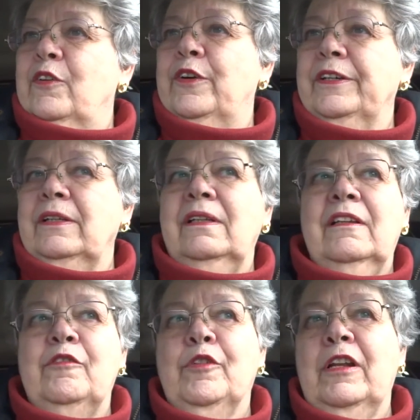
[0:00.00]
Oil
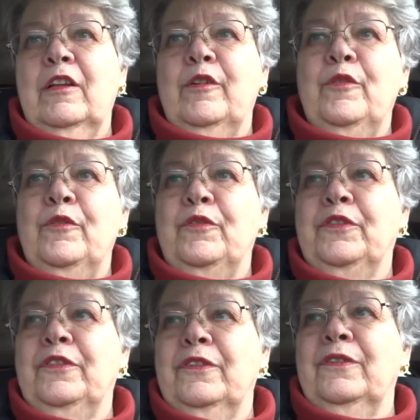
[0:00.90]
of
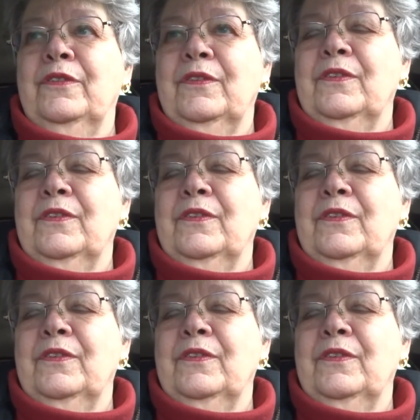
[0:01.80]
cloves.